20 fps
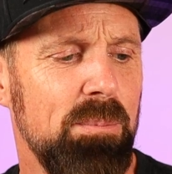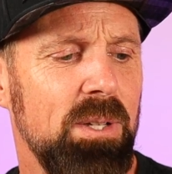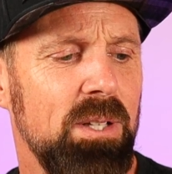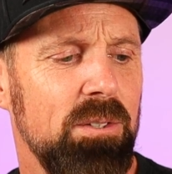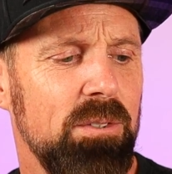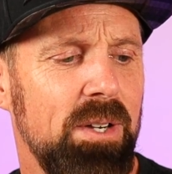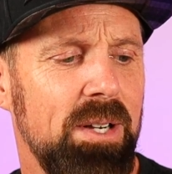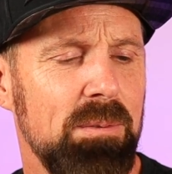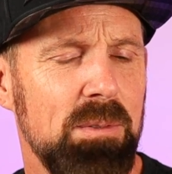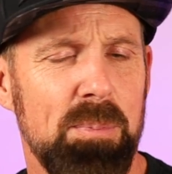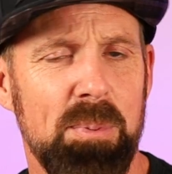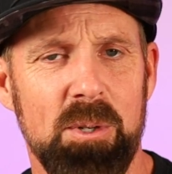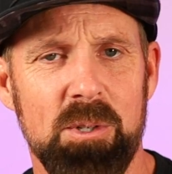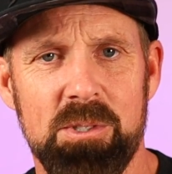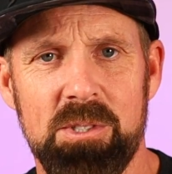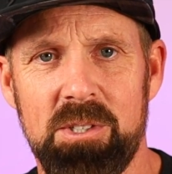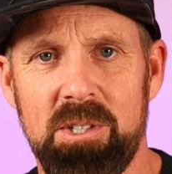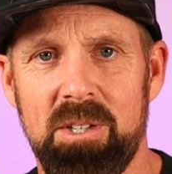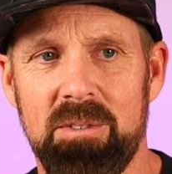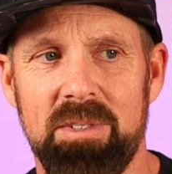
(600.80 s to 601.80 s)
milligrams per
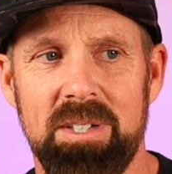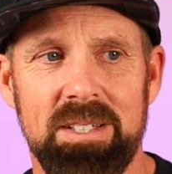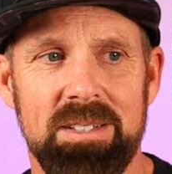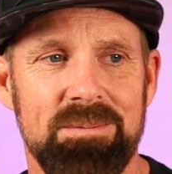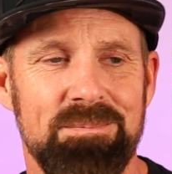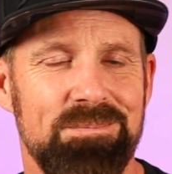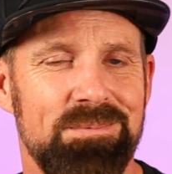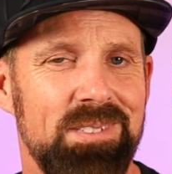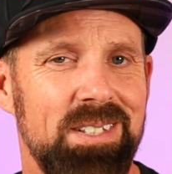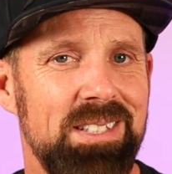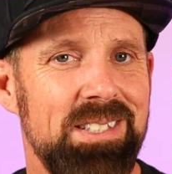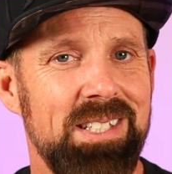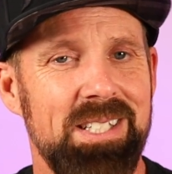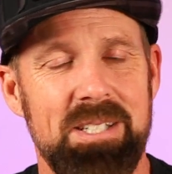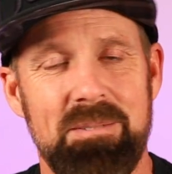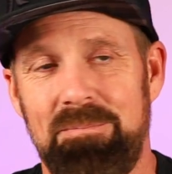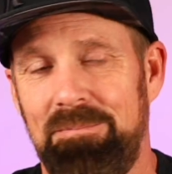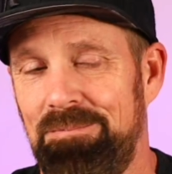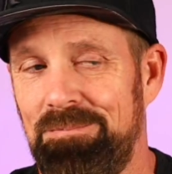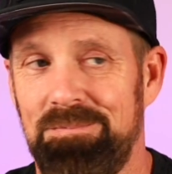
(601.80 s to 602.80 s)
serving. Like I said,
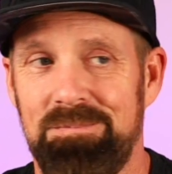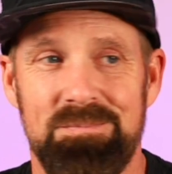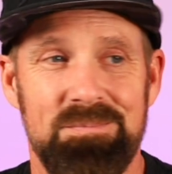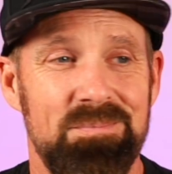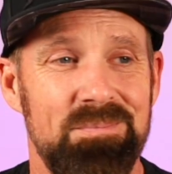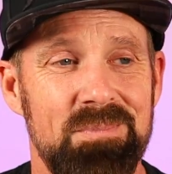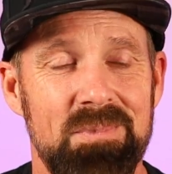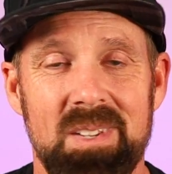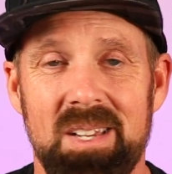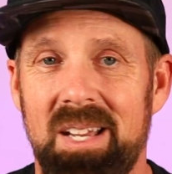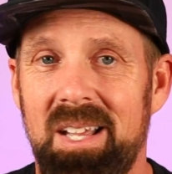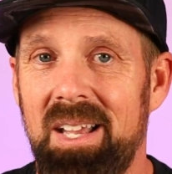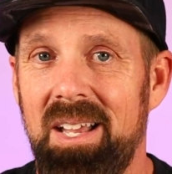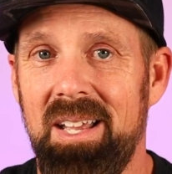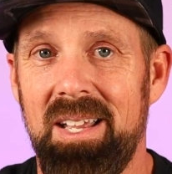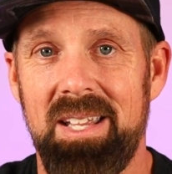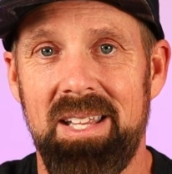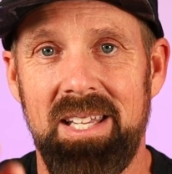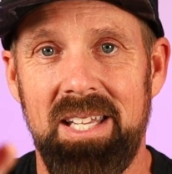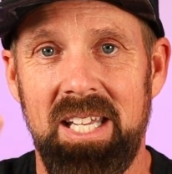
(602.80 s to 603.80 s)

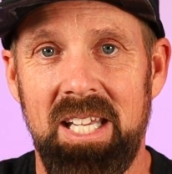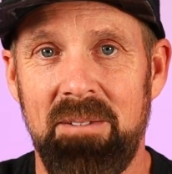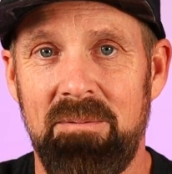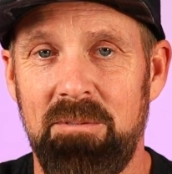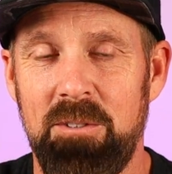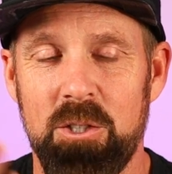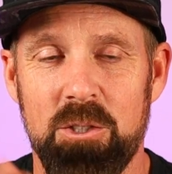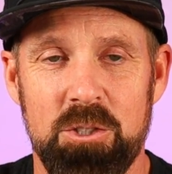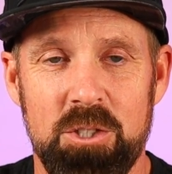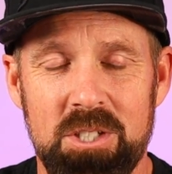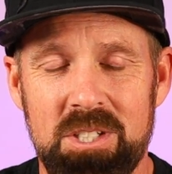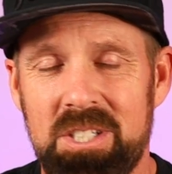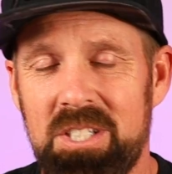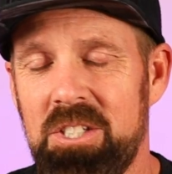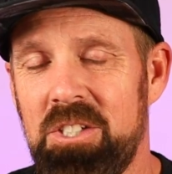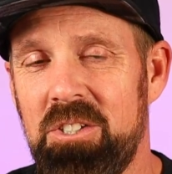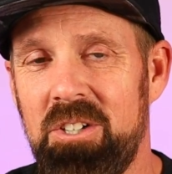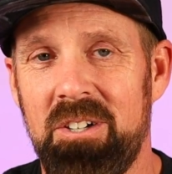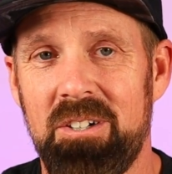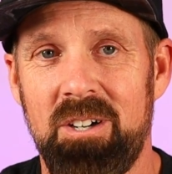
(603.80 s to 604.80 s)
if you're just
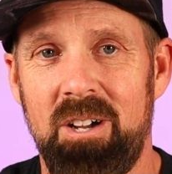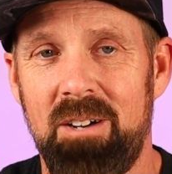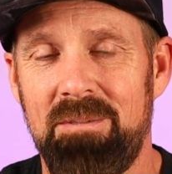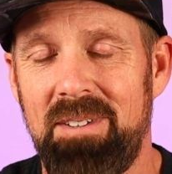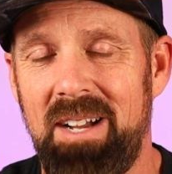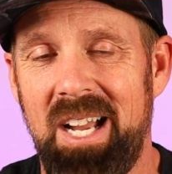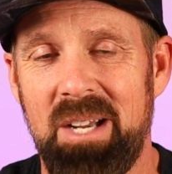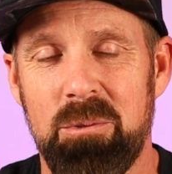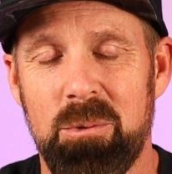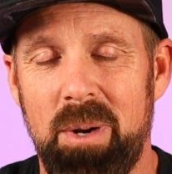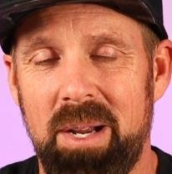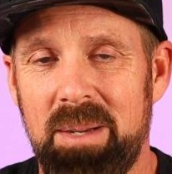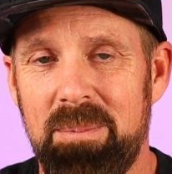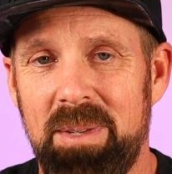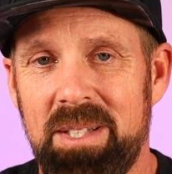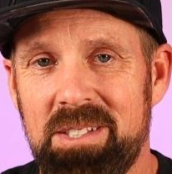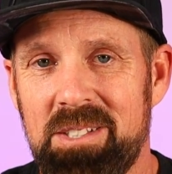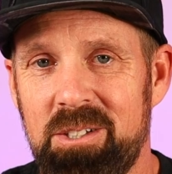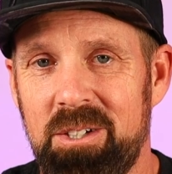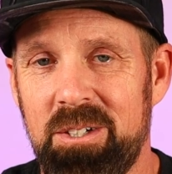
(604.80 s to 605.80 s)
starting off, I
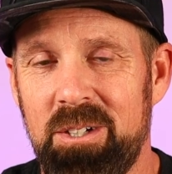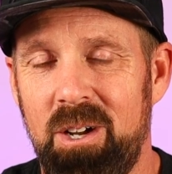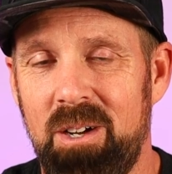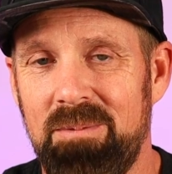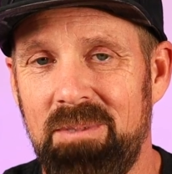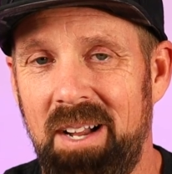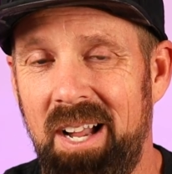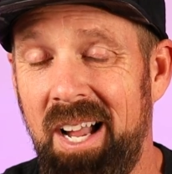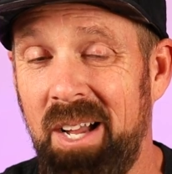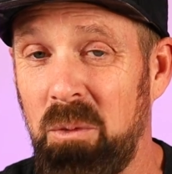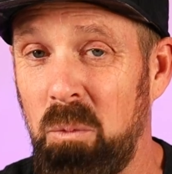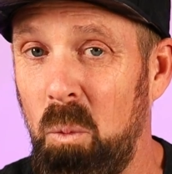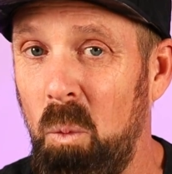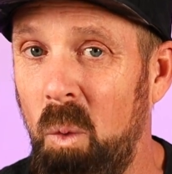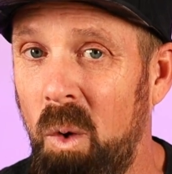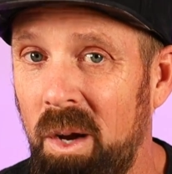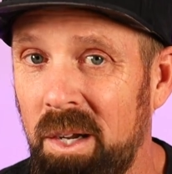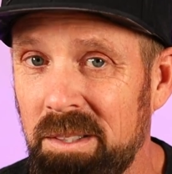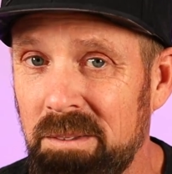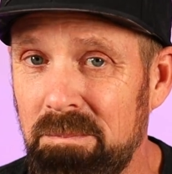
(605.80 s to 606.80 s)
recommend starting off on
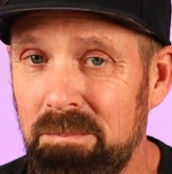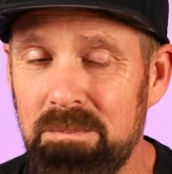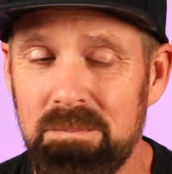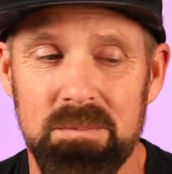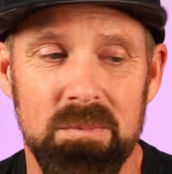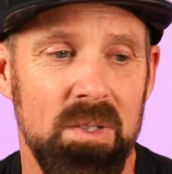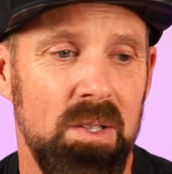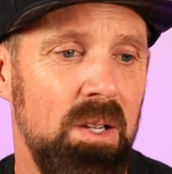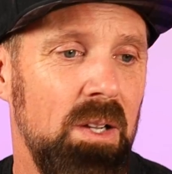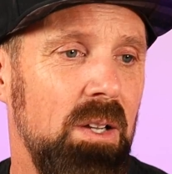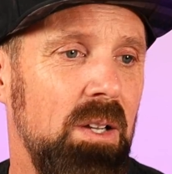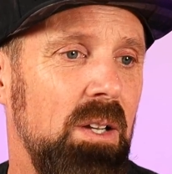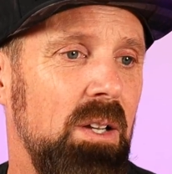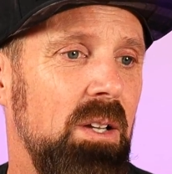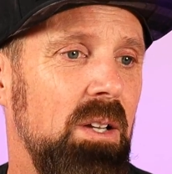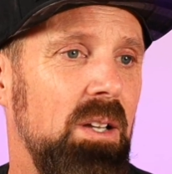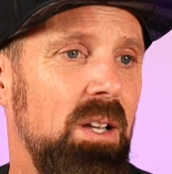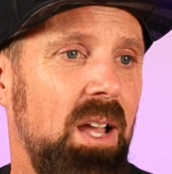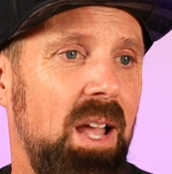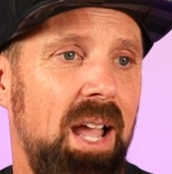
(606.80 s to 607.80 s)
one,
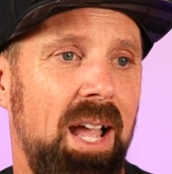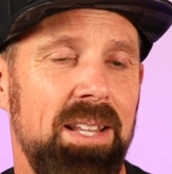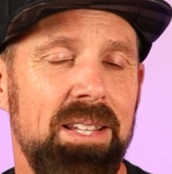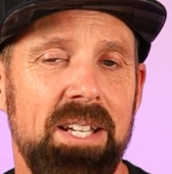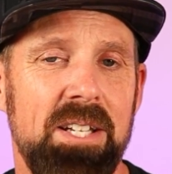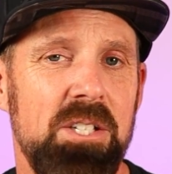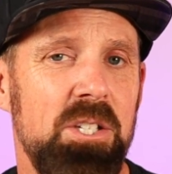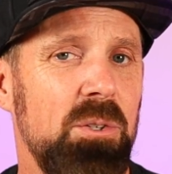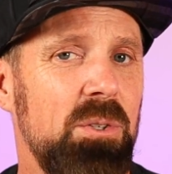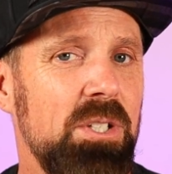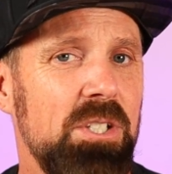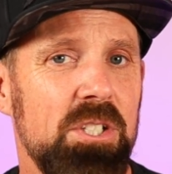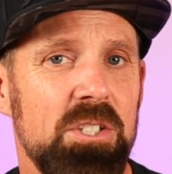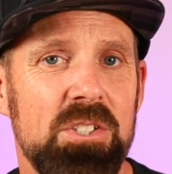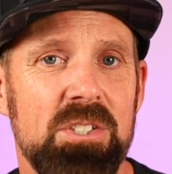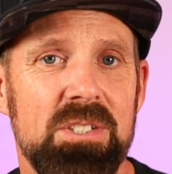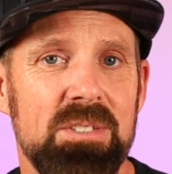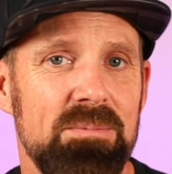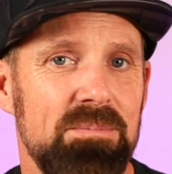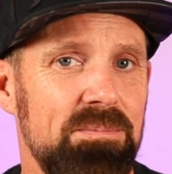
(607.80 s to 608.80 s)
and then you can
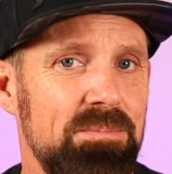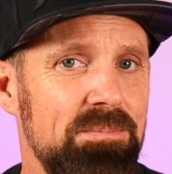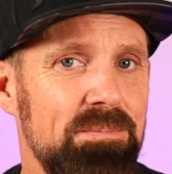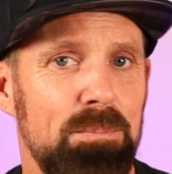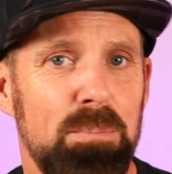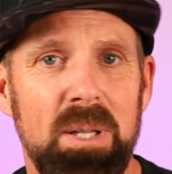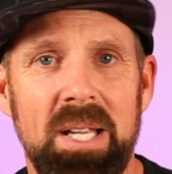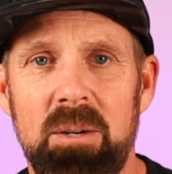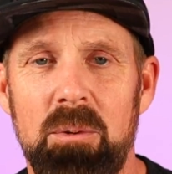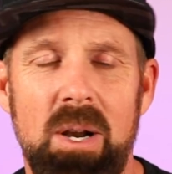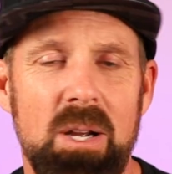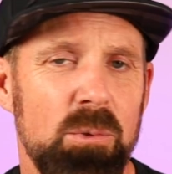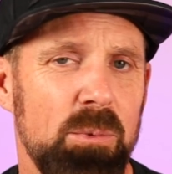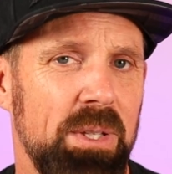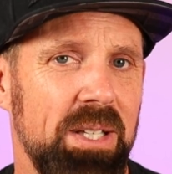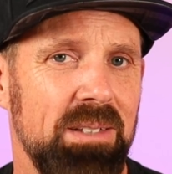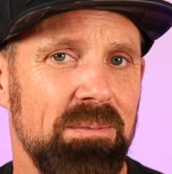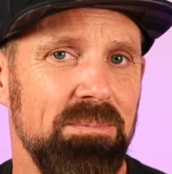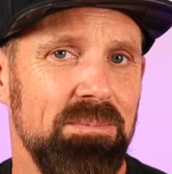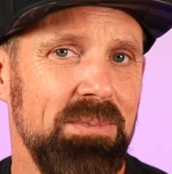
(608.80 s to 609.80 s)
just play around
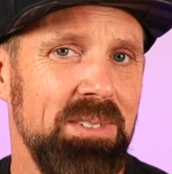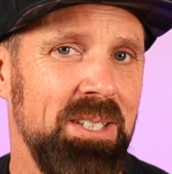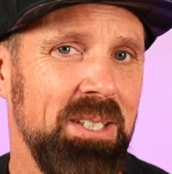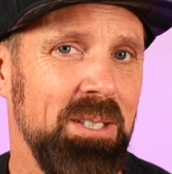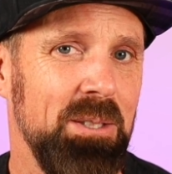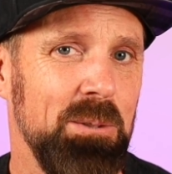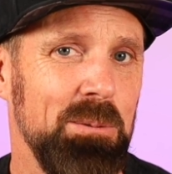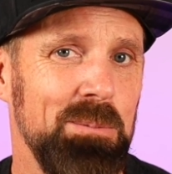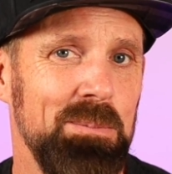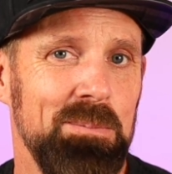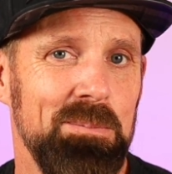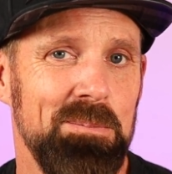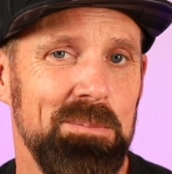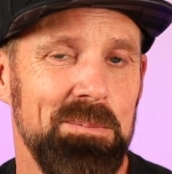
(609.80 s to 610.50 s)
with it. You know,